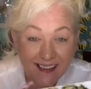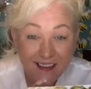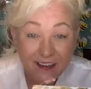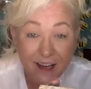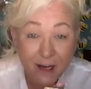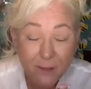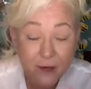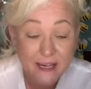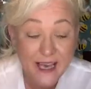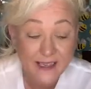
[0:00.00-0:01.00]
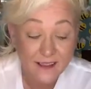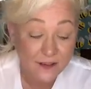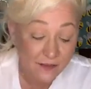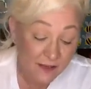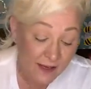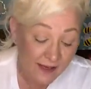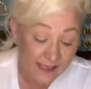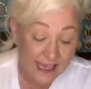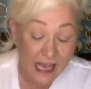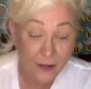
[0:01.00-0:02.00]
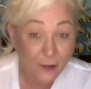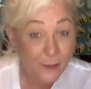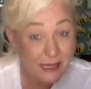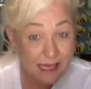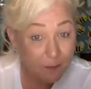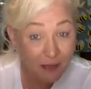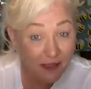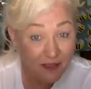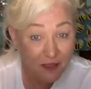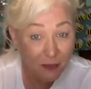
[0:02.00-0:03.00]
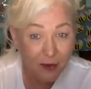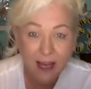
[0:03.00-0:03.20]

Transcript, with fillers: Look how pretty. I love like how the black peeks through.